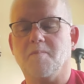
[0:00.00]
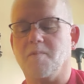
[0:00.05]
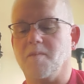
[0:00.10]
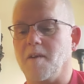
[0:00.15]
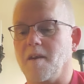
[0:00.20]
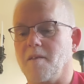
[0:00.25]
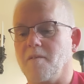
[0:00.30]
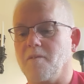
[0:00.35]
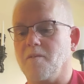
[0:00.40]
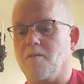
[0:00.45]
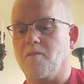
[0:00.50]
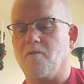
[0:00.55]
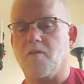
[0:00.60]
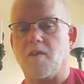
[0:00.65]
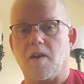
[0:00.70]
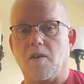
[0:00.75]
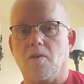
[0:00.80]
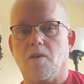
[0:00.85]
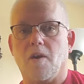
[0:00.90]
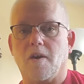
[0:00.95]
Yeah.
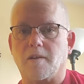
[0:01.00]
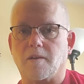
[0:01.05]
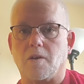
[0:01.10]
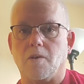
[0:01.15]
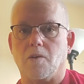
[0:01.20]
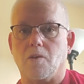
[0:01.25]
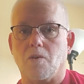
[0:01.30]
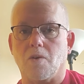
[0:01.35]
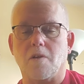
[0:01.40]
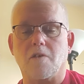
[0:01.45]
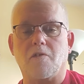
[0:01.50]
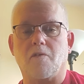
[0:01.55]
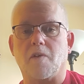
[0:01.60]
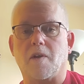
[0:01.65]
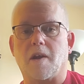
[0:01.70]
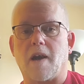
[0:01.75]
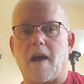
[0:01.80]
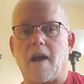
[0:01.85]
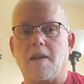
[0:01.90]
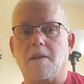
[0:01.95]
Feel like the Lord's
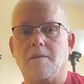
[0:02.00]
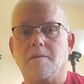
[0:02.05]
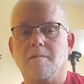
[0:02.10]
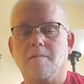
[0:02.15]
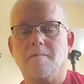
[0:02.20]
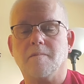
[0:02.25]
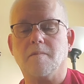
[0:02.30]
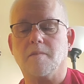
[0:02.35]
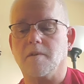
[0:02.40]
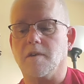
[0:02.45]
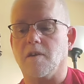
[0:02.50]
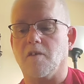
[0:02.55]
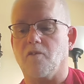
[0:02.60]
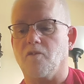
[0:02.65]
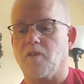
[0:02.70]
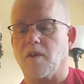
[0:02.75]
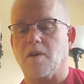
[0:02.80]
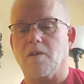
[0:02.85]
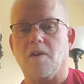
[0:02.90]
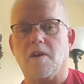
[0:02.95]
forgotten? Do you
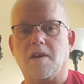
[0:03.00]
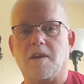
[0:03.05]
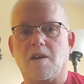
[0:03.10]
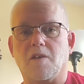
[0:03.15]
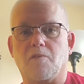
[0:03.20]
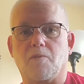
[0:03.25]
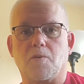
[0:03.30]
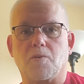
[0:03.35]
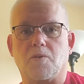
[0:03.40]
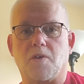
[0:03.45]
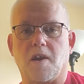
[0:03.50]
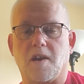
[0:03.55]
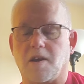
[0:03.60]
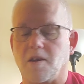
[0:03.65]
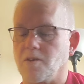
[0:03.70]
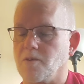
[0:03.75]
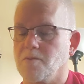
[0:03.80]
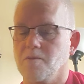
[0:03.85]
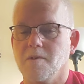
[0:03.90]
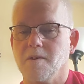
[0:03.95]
feel like he's
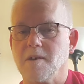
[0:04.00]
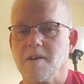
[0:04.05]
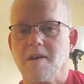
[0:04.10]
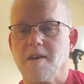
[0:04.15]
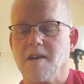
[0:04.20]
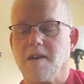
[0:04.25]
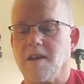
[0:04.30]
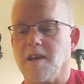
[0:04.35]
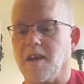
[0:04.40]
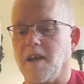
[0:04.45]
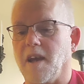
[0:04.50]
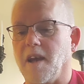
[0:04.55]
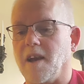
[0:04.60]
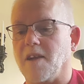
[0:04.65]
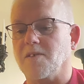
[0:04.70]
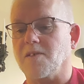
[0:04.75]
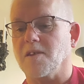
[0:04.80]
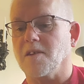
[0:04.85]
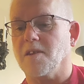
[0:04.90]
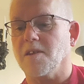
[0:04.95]
forsaken you? He
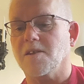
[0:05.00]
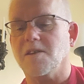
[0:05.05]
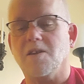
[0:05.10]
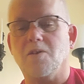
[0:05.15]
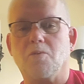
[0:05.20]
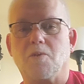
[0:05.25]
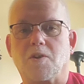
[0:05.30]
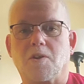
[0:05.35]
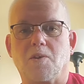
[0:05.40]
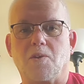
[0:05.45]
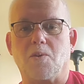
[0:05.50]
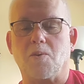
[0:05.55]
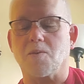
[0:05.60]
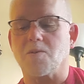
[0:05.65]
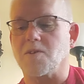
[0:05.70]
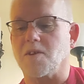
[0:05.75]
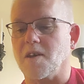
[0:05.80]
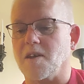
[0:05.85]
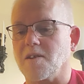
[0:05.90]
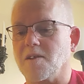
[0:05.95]
hasn't. Listen to what the
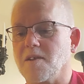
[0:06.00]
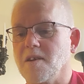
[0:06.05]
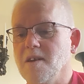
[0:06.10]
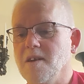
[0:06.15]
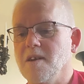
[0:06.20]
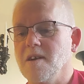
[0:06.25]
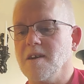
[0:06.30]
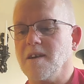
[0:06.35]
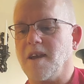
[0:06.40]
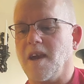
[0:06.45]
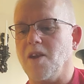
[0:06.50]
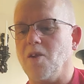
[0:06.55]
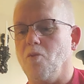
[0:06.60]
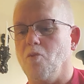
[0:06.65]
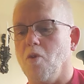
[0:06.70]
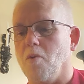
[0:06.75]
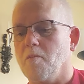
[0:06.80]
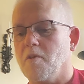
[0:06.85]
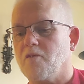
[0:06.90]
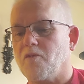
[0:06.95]
Lord says. "Can a
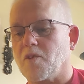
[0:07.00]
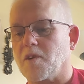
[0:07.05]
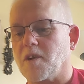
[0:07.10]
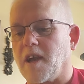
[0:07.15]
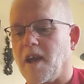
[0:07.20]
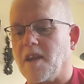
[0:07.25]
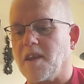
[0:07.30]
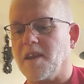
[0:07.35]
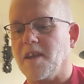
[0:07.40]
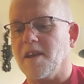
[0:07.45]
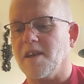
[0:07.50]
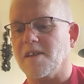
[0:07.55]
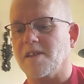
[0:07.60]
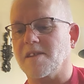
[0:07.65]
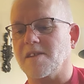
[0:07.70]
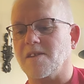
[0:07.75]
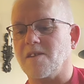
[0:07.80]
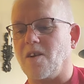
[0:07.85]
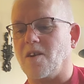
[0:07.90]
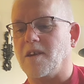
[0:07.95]
woman forget his
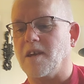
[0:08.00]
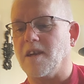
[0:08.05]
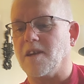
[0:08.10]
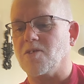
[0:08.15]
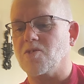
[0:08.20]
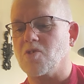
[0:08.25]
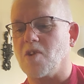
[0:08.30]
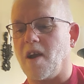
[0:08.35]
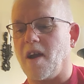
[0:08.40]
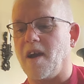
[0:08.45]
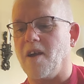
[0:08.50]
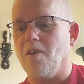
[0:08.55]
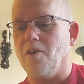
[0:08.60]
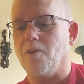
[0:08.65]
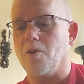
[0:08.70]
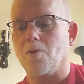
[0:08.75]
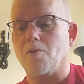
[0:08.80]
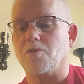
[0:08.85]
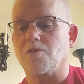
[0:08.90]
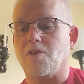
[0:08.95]
sucking
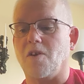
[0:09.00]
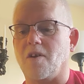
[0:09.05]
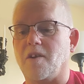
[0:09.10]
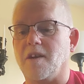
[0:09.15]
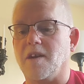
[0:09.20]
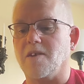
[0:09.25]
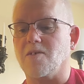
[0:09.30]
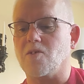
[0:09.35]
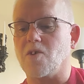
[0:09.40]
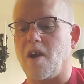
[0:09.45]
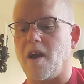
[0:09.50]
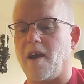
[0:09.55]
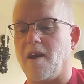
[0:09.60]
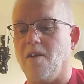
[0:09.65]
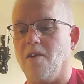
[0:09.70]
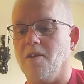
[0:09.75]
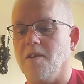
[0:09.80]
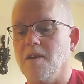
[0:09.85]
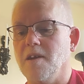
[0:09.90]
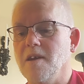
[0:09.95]
child, her sucking
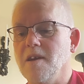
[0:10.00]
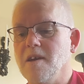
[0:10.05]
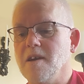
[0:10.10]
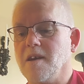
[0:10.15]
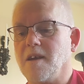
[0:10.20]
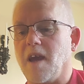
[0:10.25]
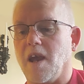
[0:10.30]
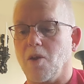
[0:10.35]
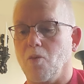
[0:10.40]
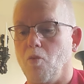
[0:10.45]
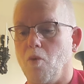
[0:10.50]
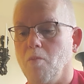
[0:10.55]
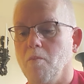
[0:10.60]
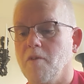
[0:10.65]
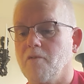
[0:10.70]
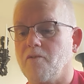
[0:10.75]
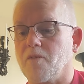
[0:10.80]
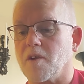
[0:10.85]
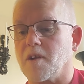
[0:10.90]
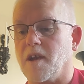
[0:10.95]
child? Can a
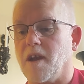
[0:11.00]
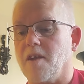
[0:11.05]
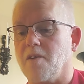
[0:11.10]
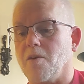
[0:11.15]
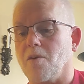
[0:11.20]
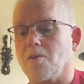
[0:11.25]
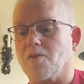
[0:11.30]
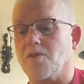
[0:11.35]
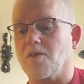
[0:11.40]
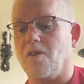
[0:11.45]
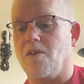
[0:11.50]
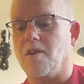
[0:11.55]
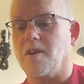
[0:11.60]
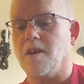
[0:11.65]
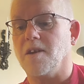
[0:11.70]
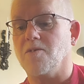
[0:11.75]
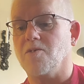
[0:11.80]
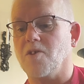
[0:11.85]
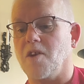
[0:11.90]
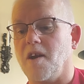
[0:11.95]
woman forget her
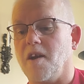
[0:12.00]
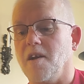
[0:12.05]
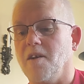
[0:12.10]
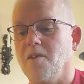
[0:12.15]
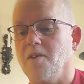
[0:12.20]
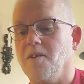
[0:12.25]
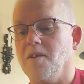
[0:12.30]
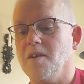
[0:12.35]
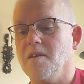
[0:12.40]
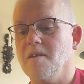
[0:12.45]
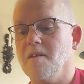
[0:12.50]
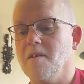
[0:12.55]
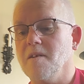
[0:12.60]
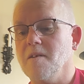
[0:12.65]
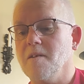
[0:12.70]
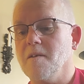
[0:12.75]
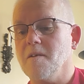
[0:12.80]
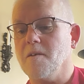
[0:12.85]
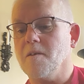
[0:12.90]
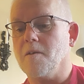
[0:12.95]
sucking child?
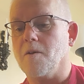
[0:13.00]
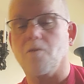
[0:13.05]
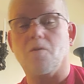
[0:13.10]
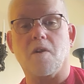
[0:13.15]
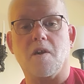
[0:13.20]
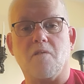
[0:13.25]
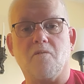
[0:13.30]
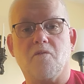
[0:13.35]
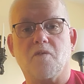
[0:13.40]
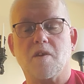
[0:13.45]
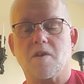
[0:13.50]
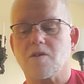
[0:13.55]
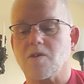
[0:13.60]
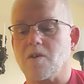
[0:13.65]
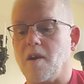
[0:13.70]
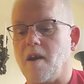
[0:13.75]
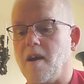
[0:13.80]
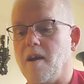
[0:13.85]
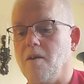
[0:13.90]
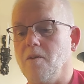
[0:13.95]
Her infant
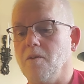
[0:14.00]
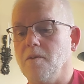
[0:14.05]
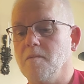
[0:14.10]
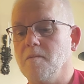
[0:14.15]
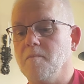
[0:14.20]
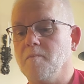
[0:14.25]
child,